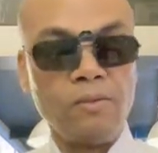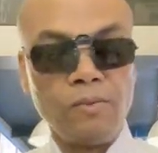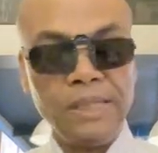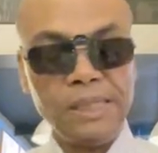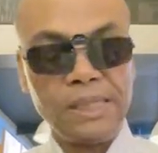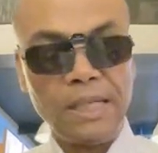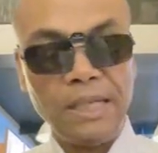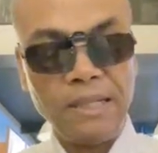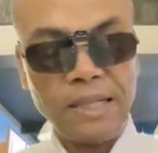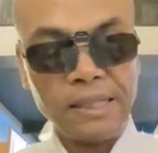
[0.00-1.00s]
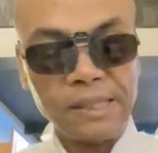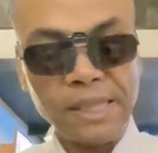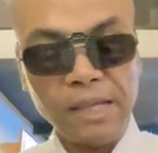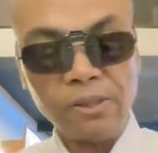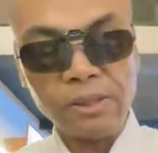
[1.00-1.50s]
we see that the
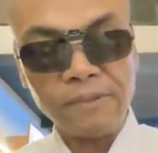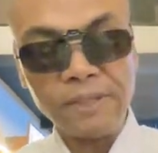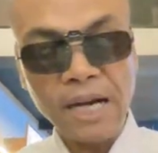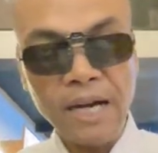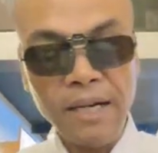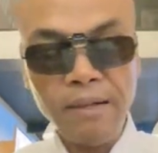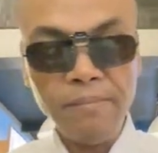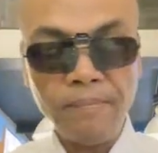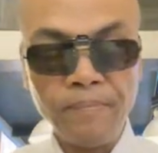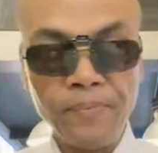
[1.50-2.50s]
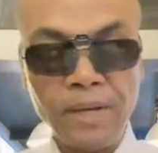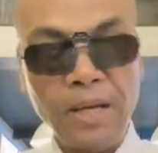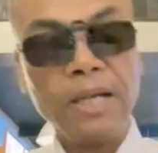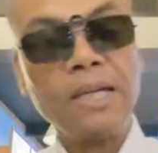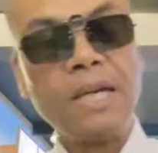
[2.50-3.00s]
cycles of time
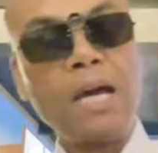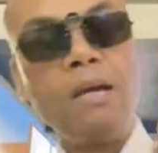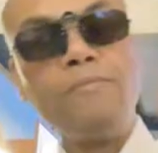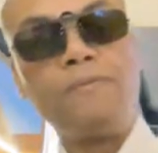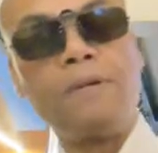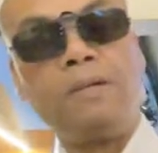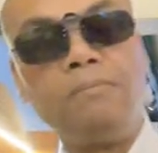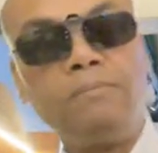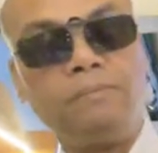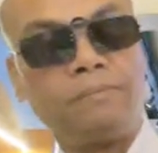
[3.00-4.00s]
came from